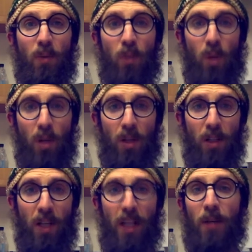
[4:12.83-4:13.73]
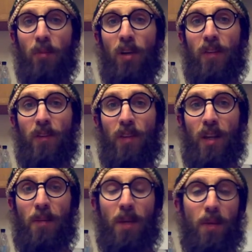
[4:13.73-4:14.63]
were, and I'm grateful that
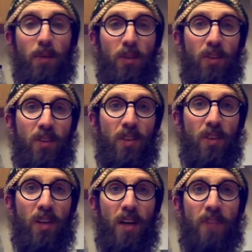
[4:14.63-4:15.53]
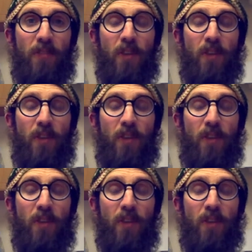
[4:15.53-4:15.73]
I'm able to still have